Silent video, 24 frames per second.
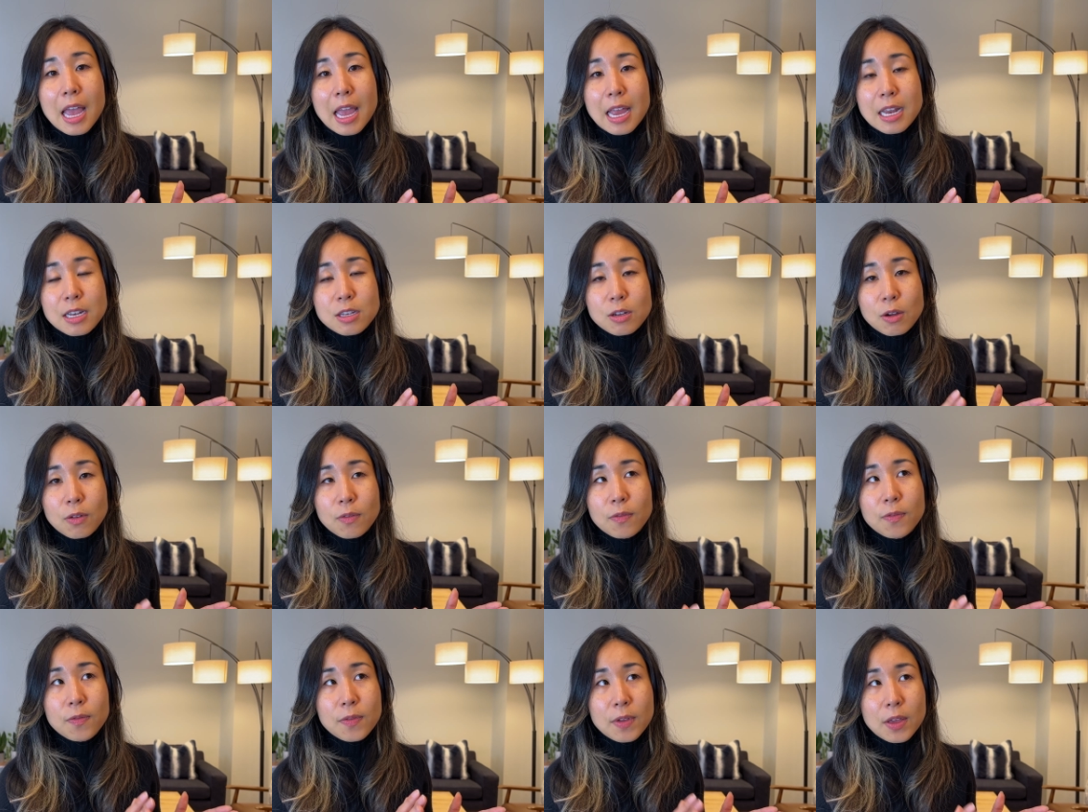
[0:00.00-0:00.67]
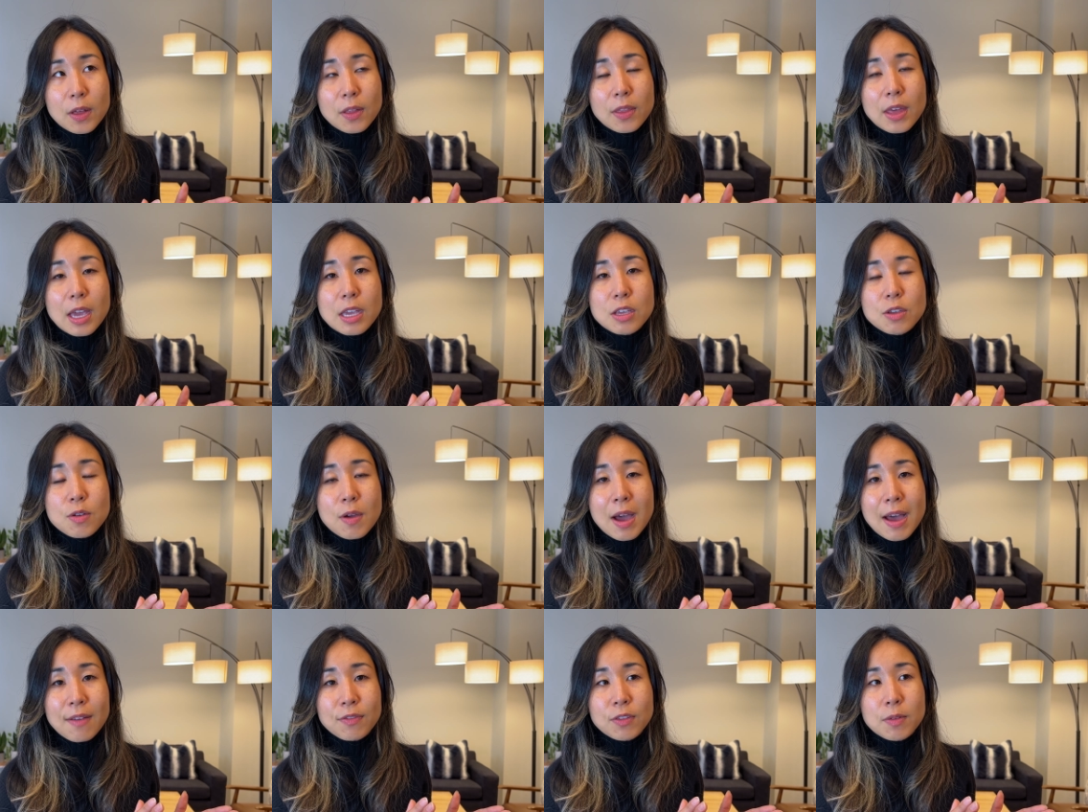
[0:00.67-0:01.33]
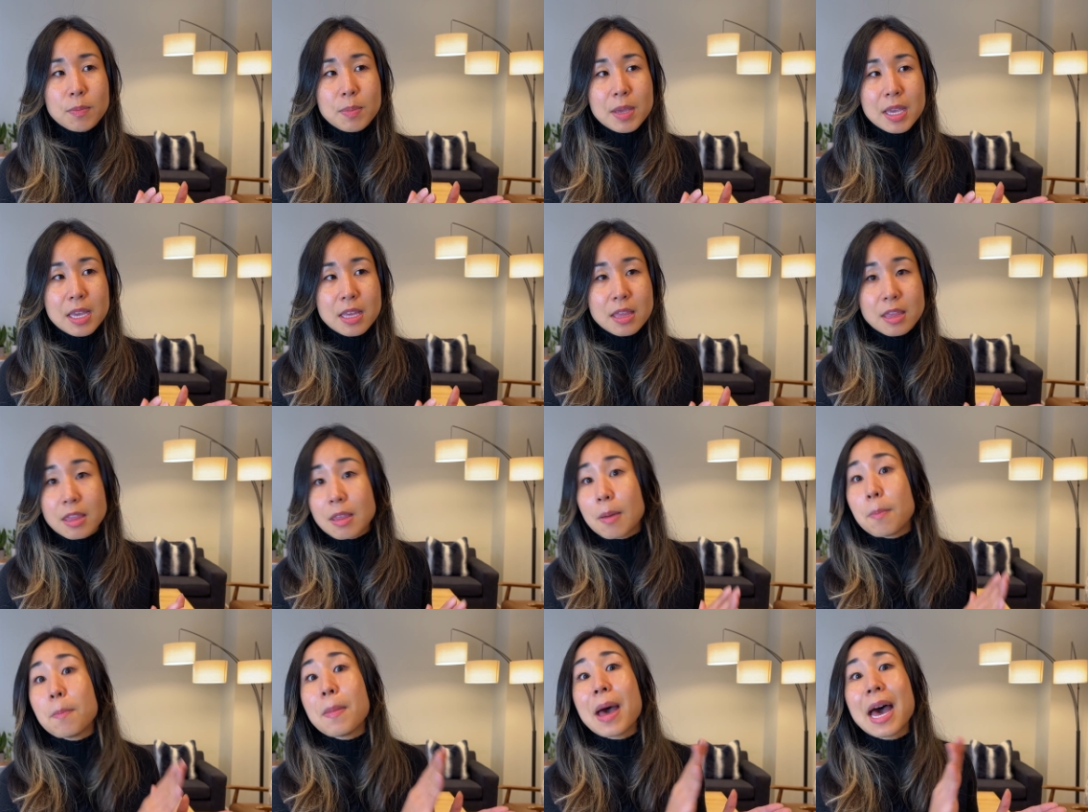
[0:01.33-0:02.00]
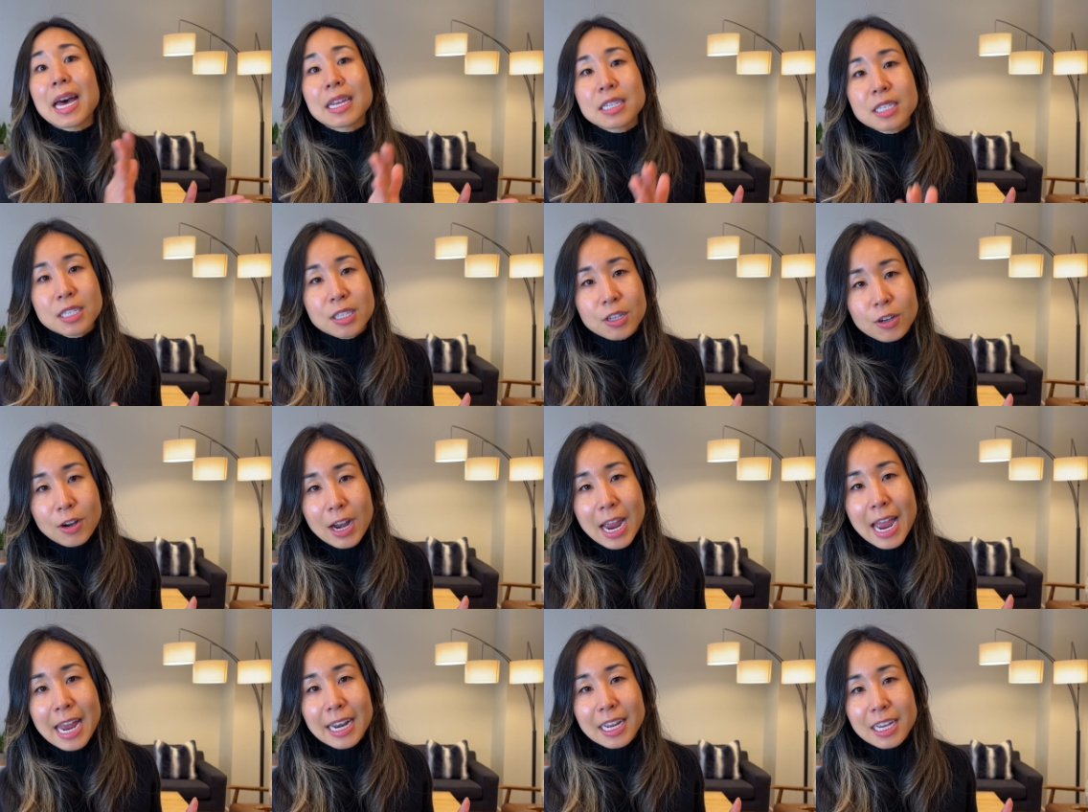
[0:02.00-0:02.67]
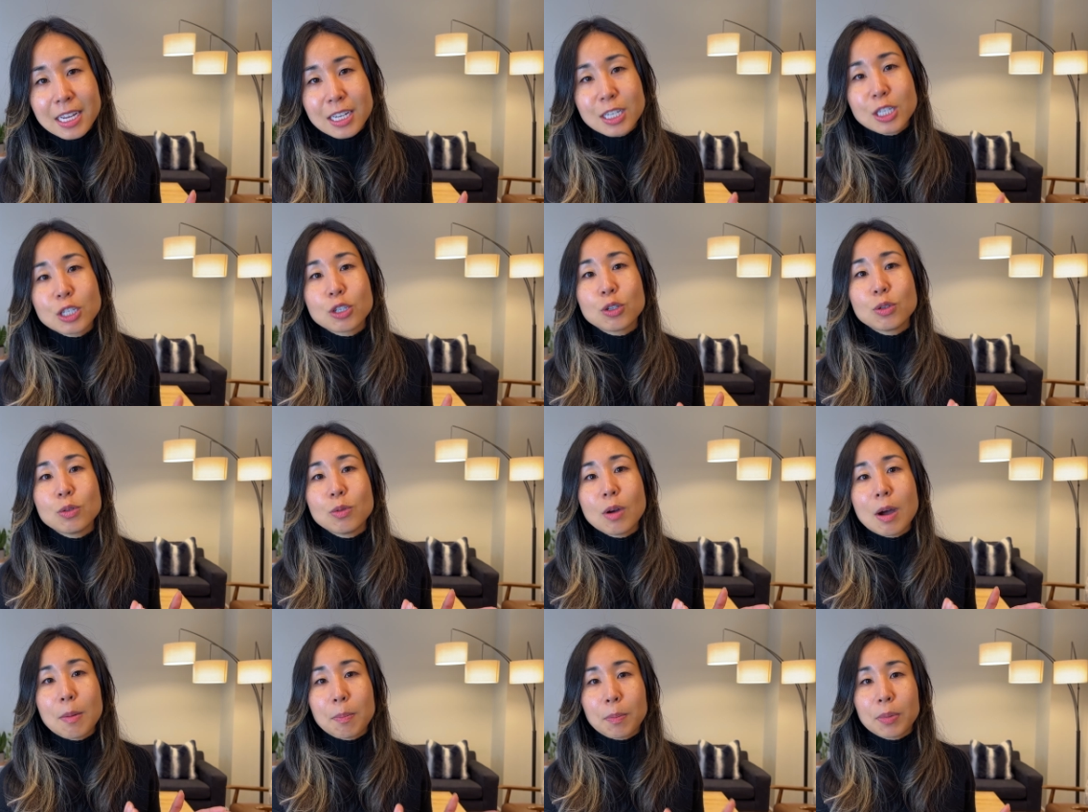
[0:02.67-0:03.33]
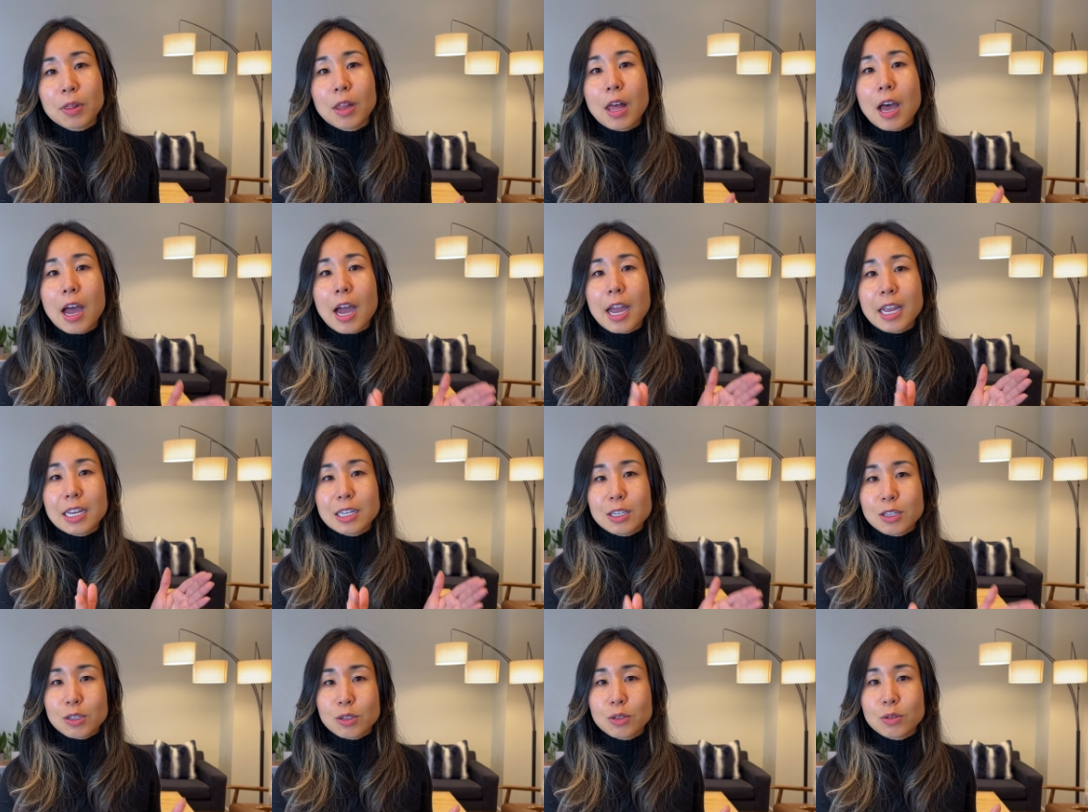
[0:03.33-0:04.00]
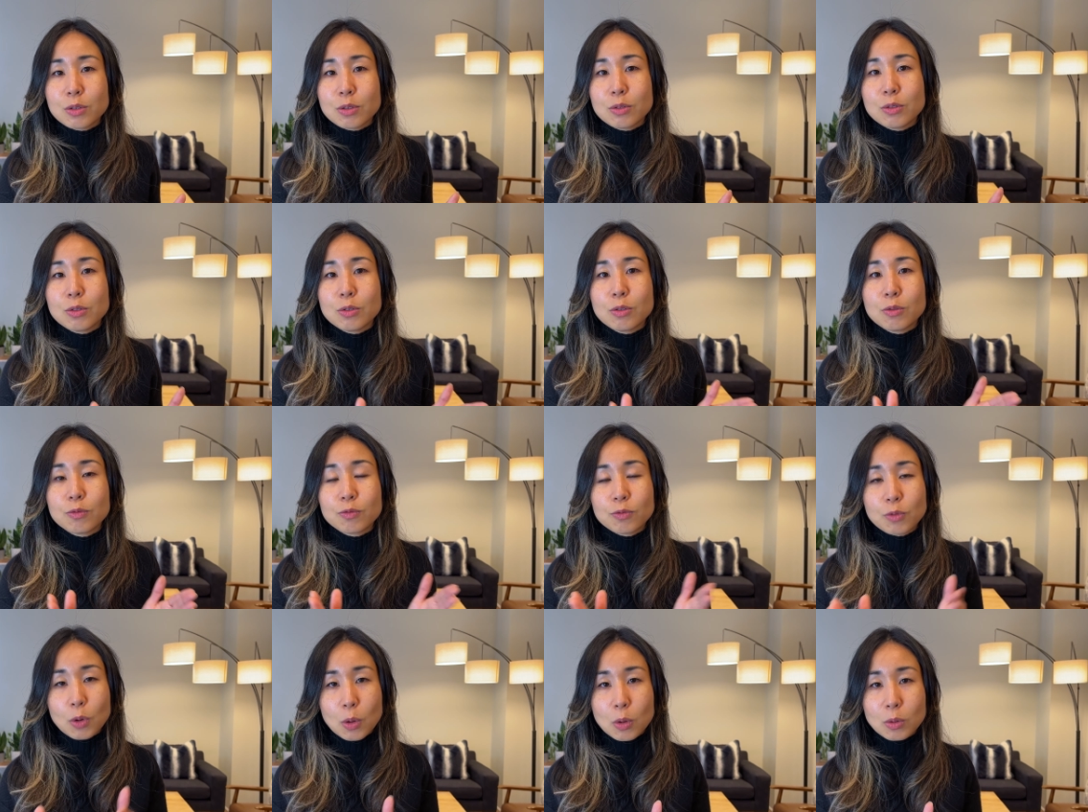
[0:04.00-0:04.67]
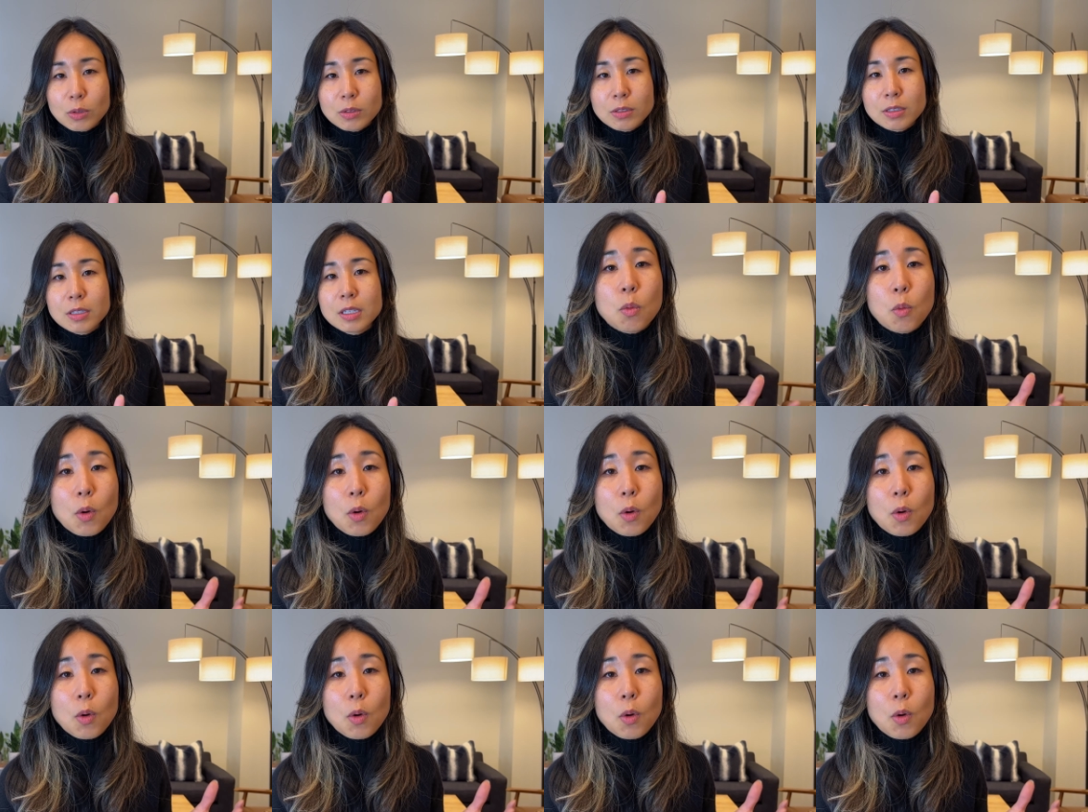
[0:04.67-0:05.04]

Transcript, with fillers: and don't feel that you have to be the master at it to apply to roles.